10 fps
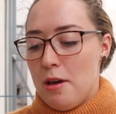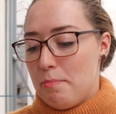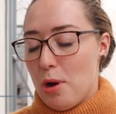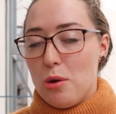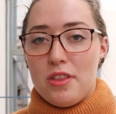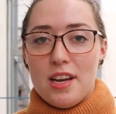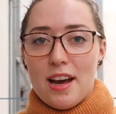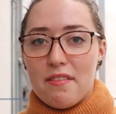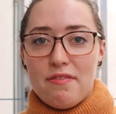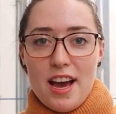both in
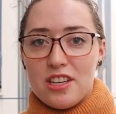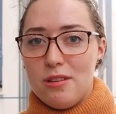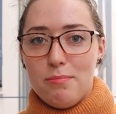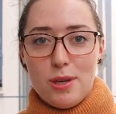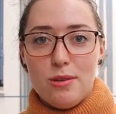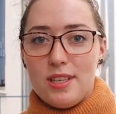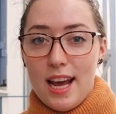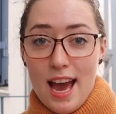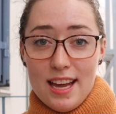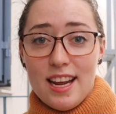like fashion, beauty,
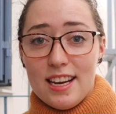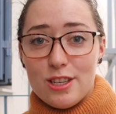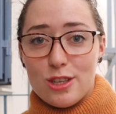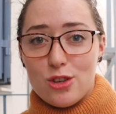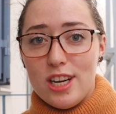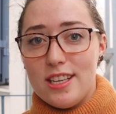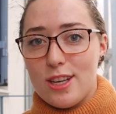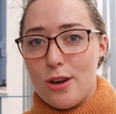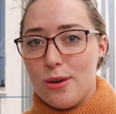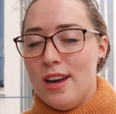and industry.
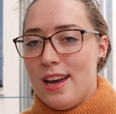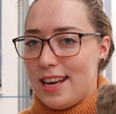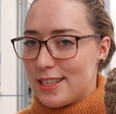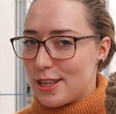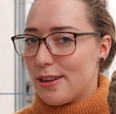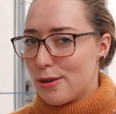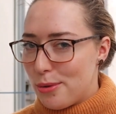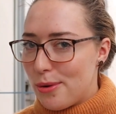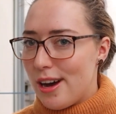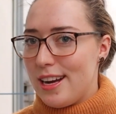So it's
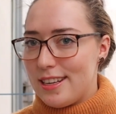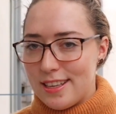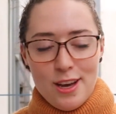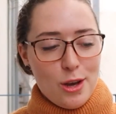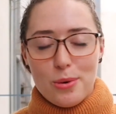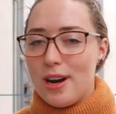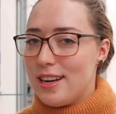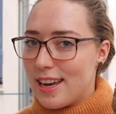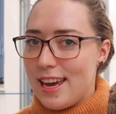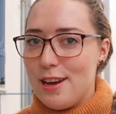quite a
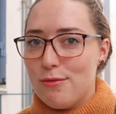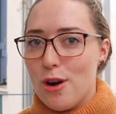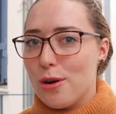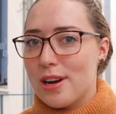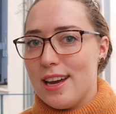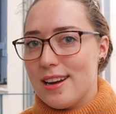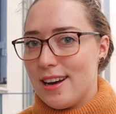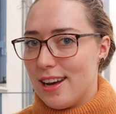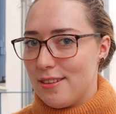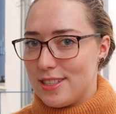key rock in our
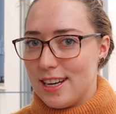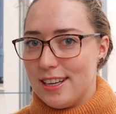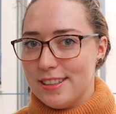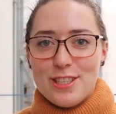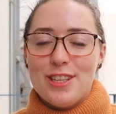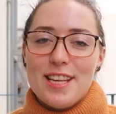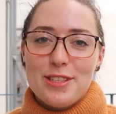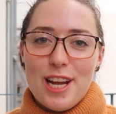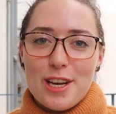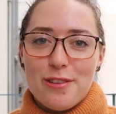lifestyle. So that's
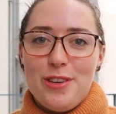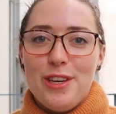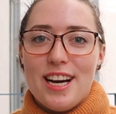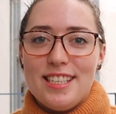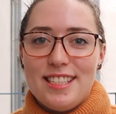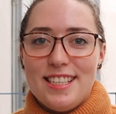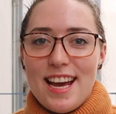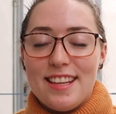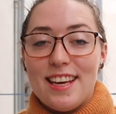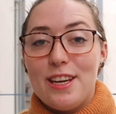all I got for you guys
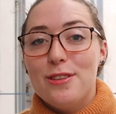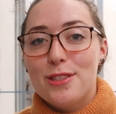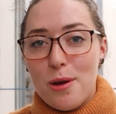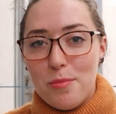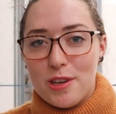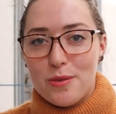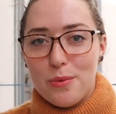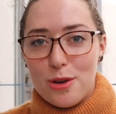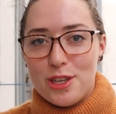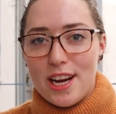today. Thank you so much for
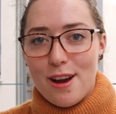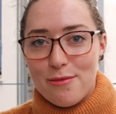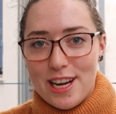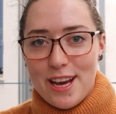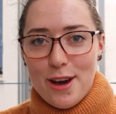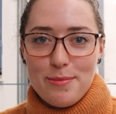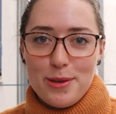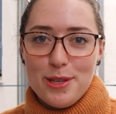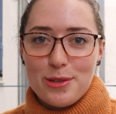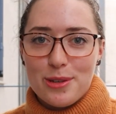watching. I really hope you
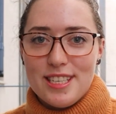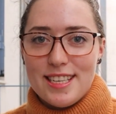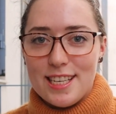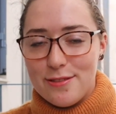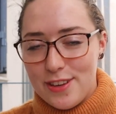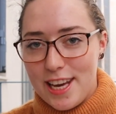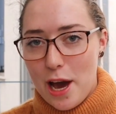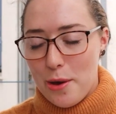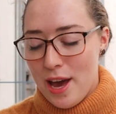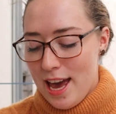enjoyed today's
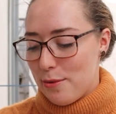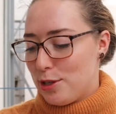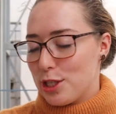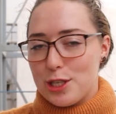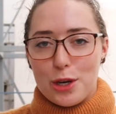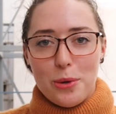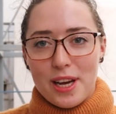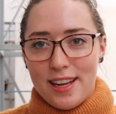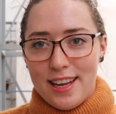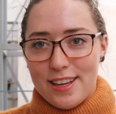video. It was just a
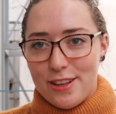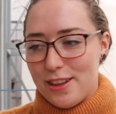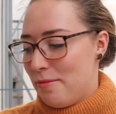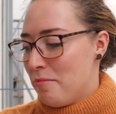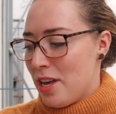quick little